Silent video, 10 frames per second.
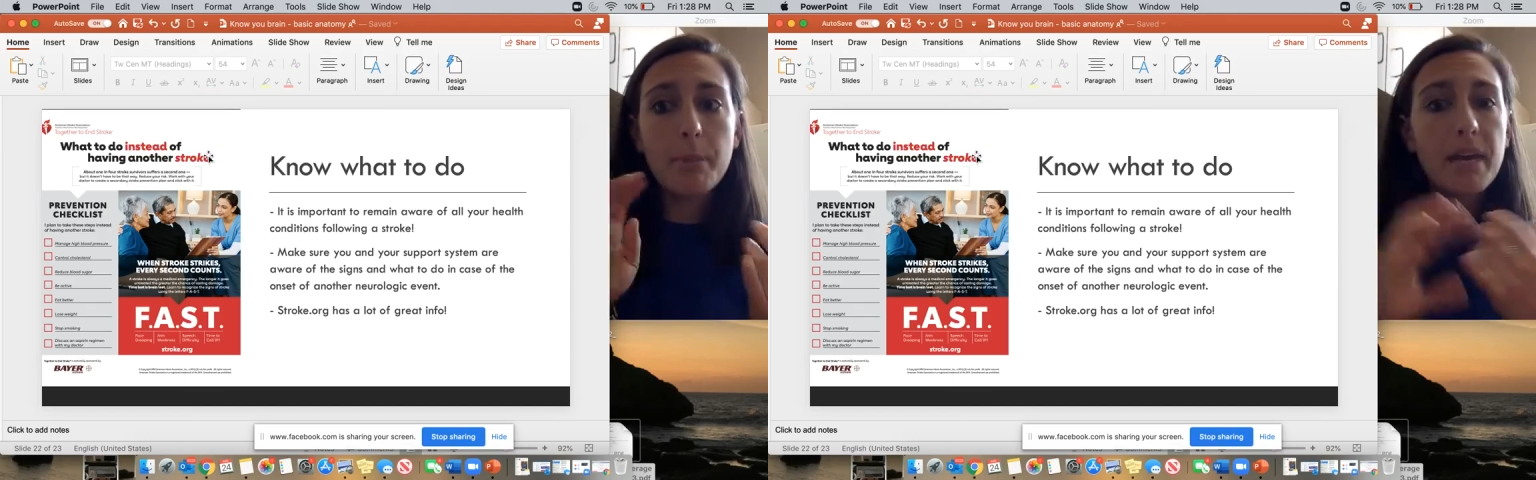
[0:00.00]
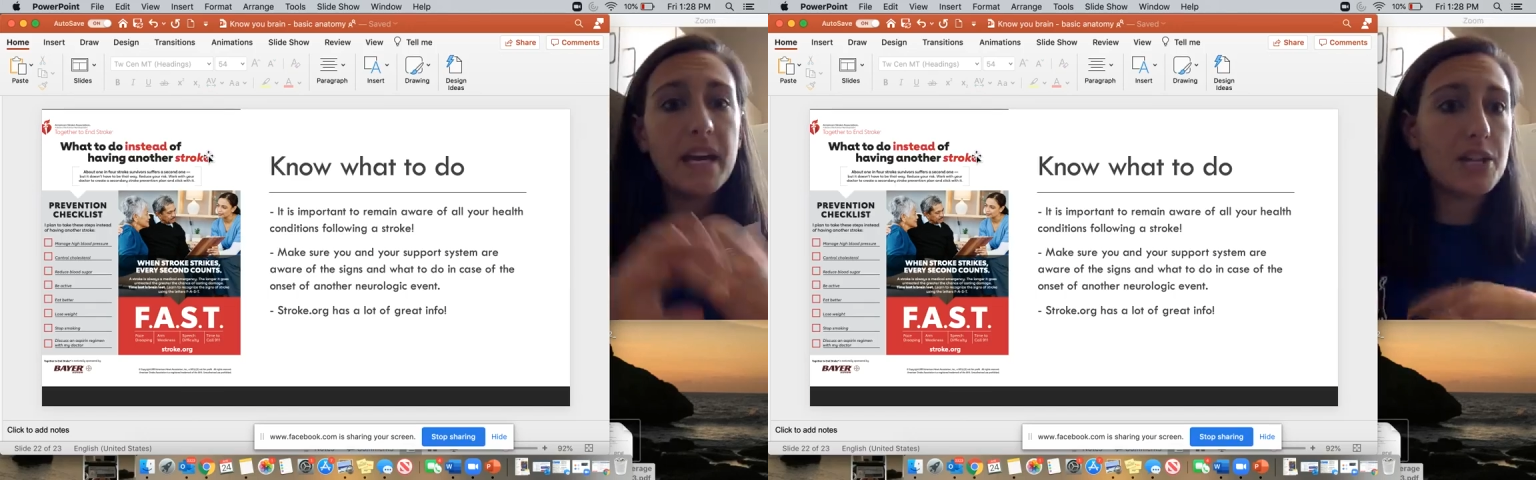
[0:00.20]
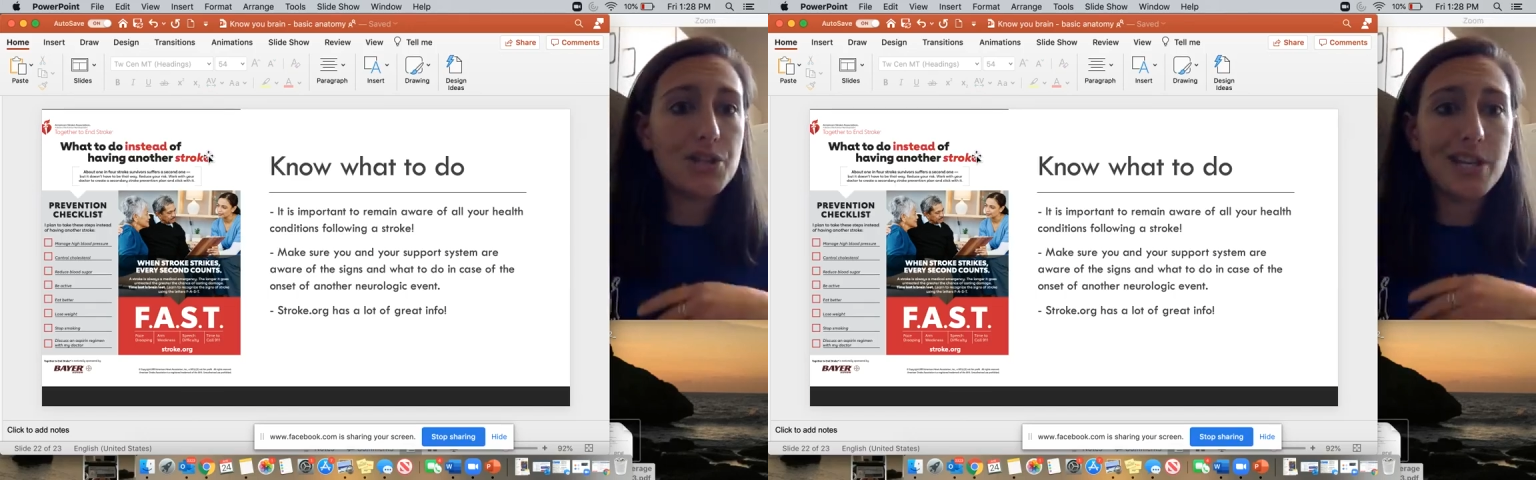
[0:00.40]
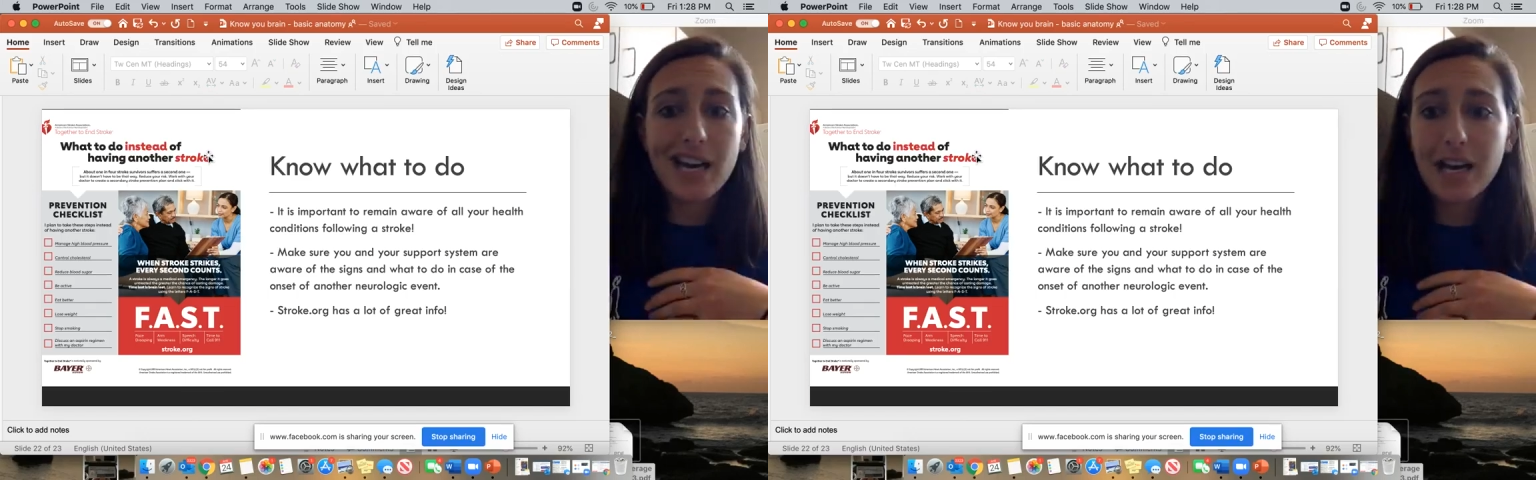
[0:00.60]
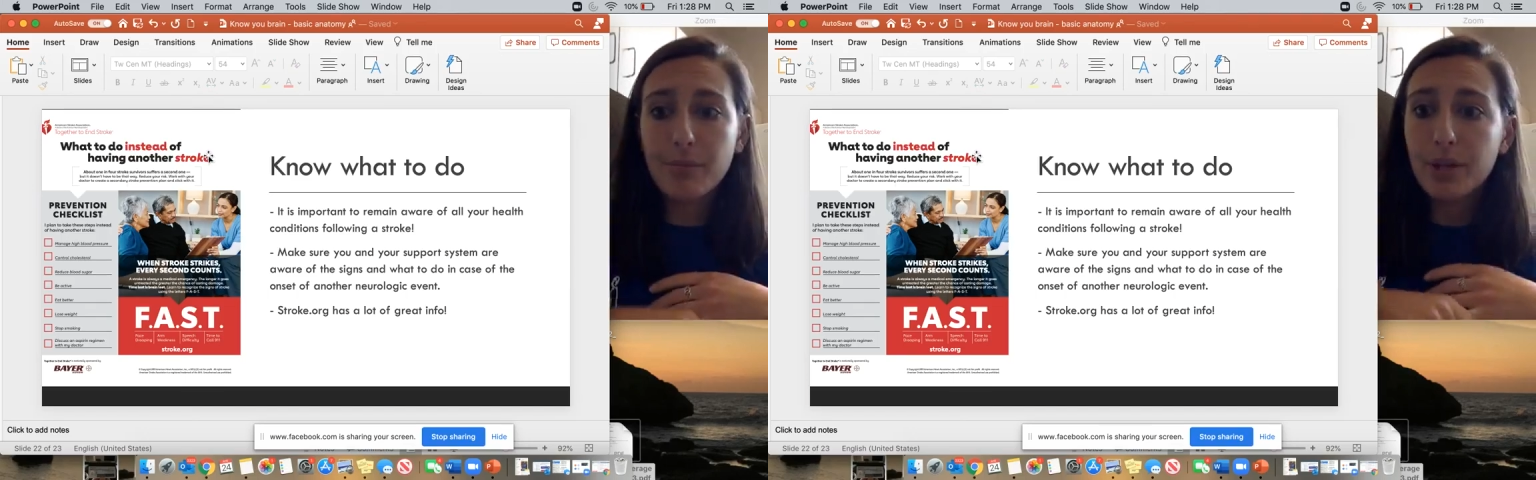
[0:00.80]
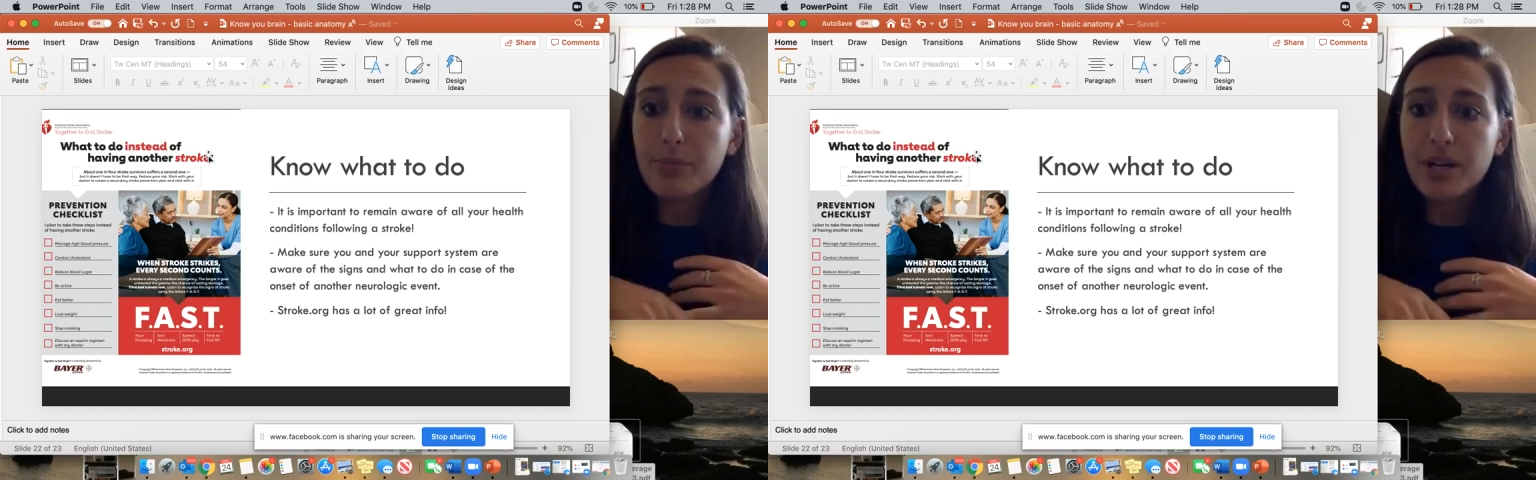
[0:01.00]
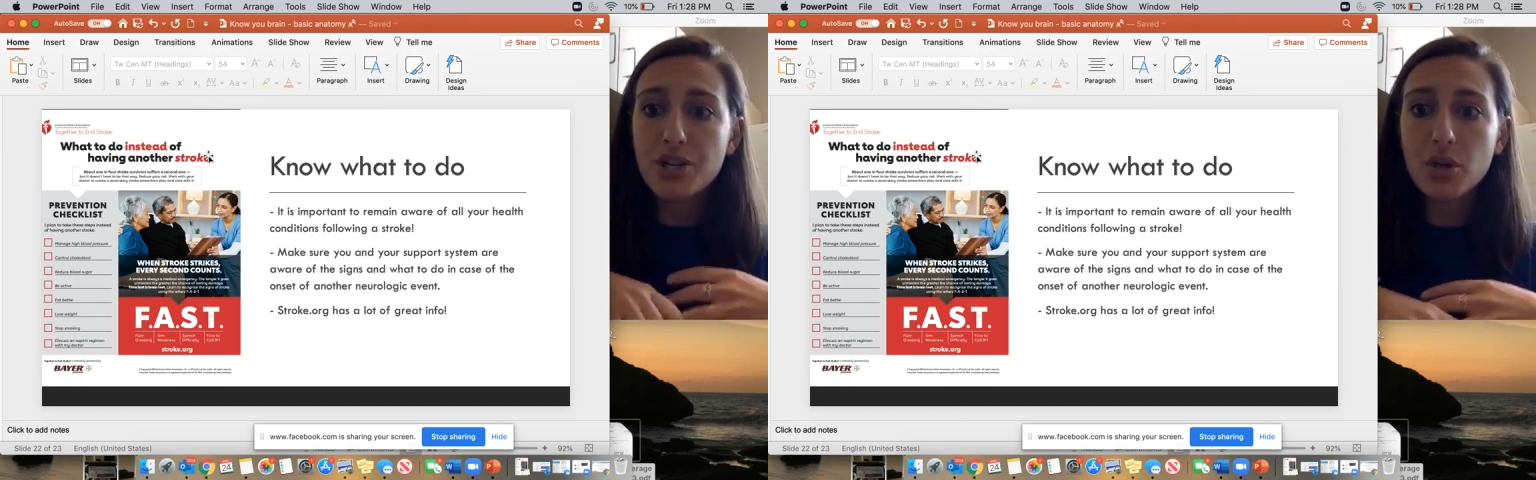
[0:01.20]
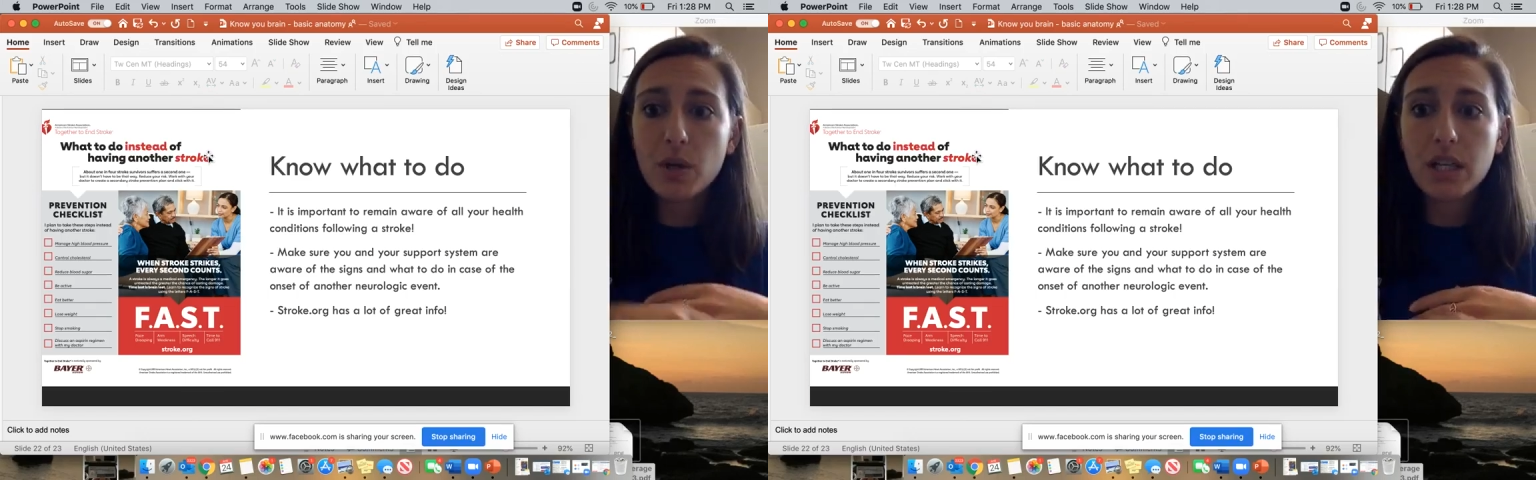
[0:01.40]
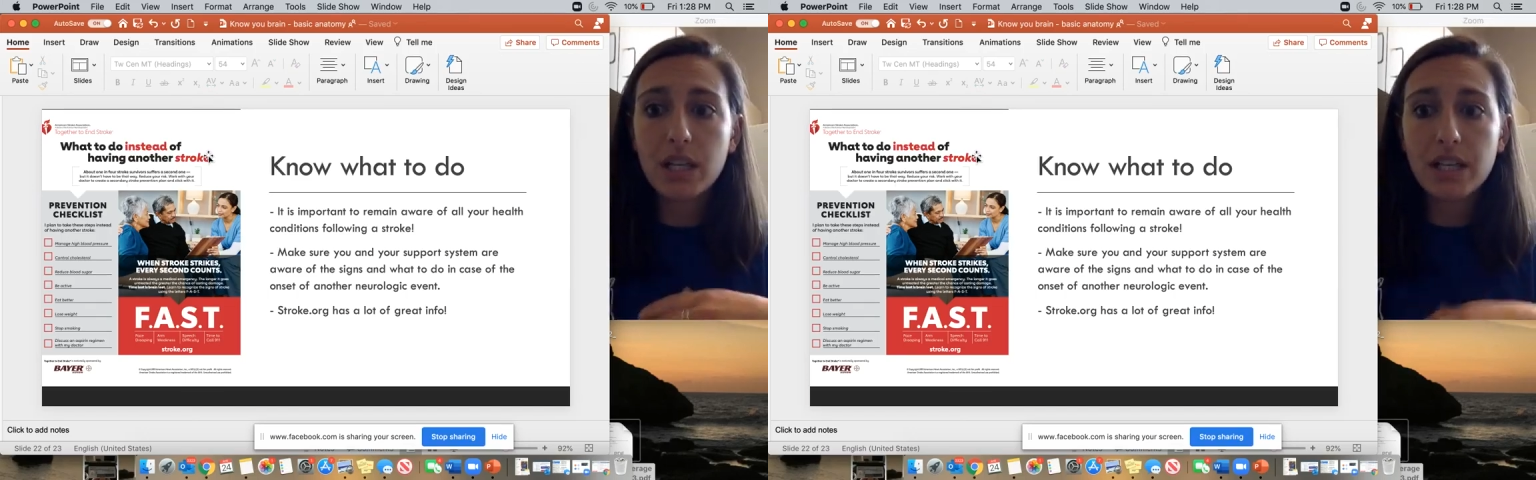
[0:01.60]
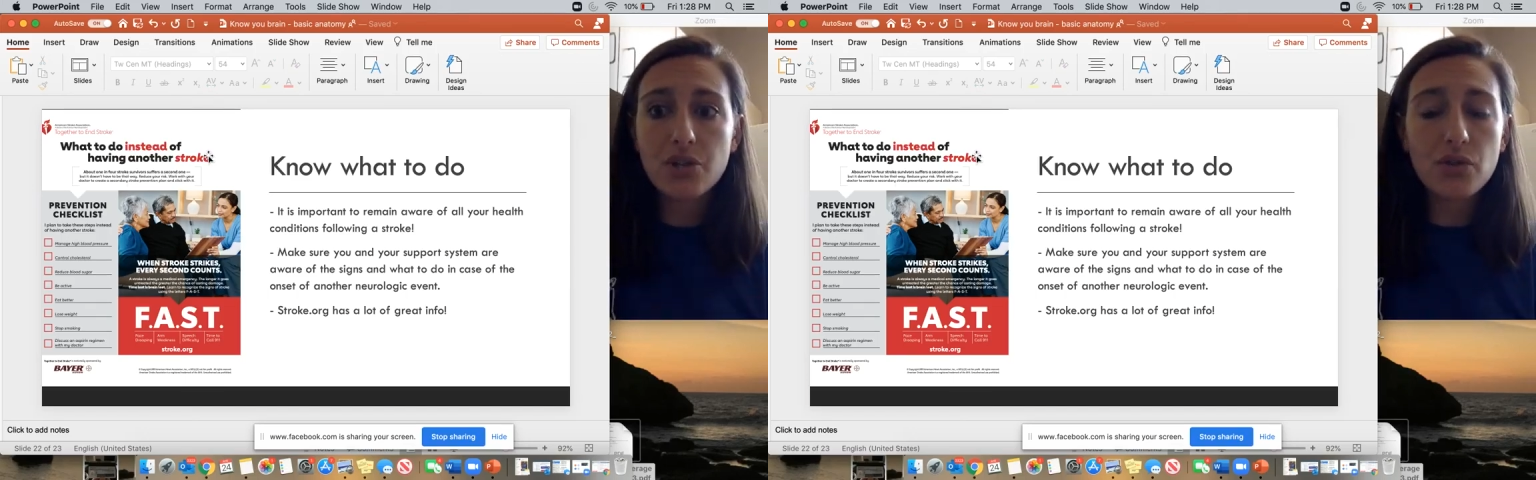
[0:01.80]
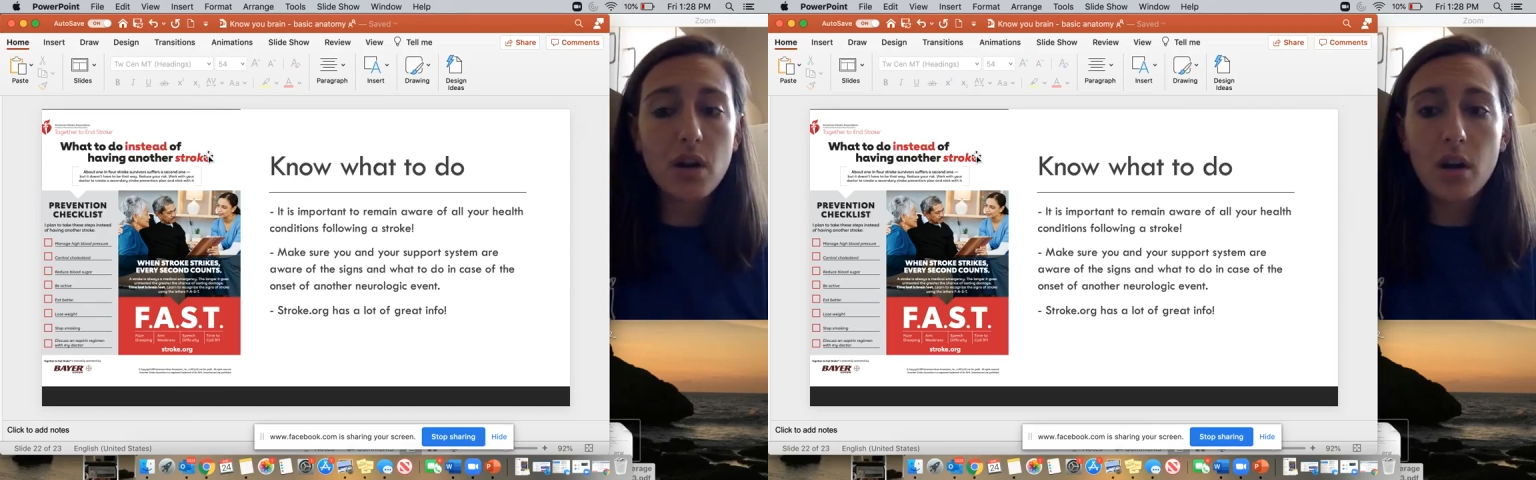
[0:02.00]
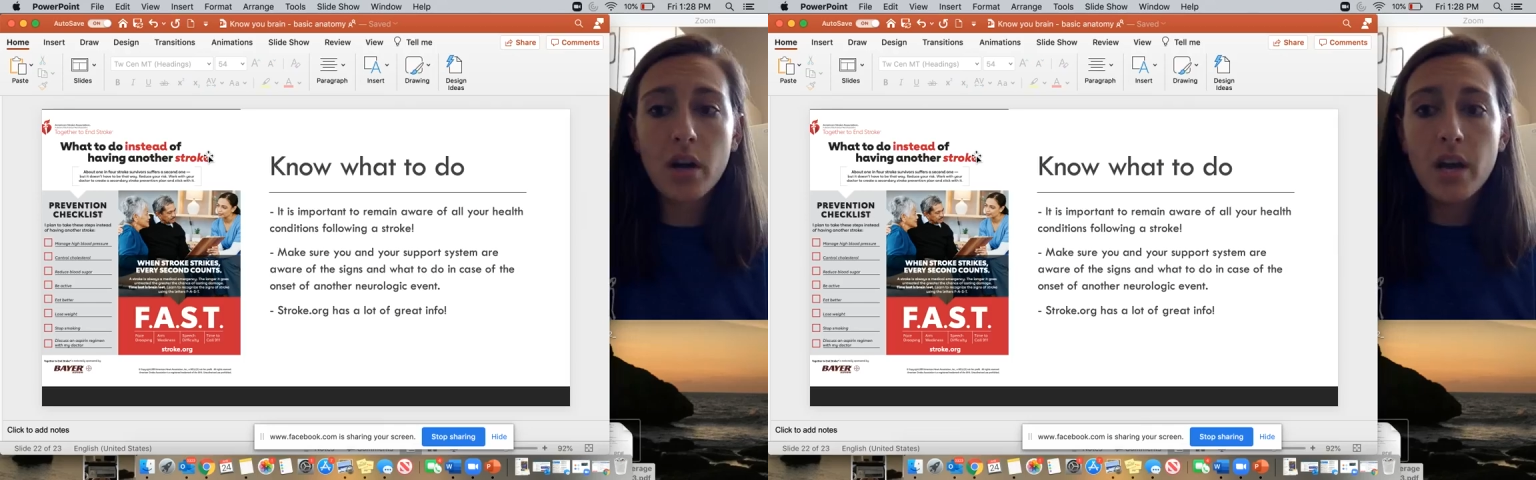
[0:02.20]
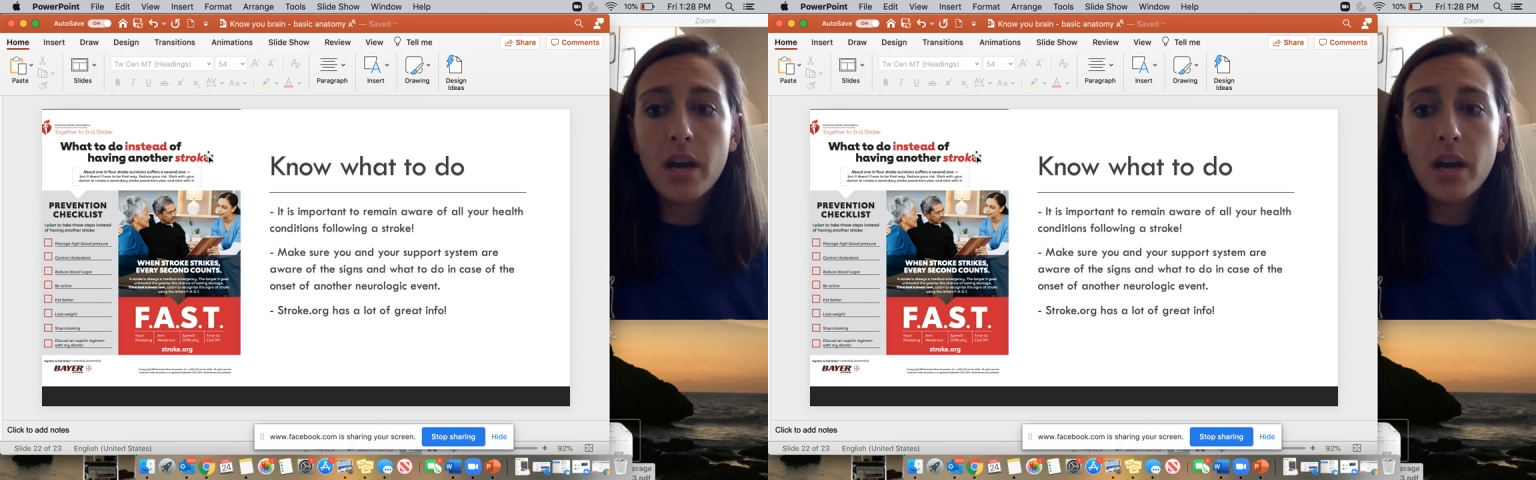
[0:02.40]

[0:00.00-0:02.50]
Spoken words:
managing high blood pressure or cholesterol,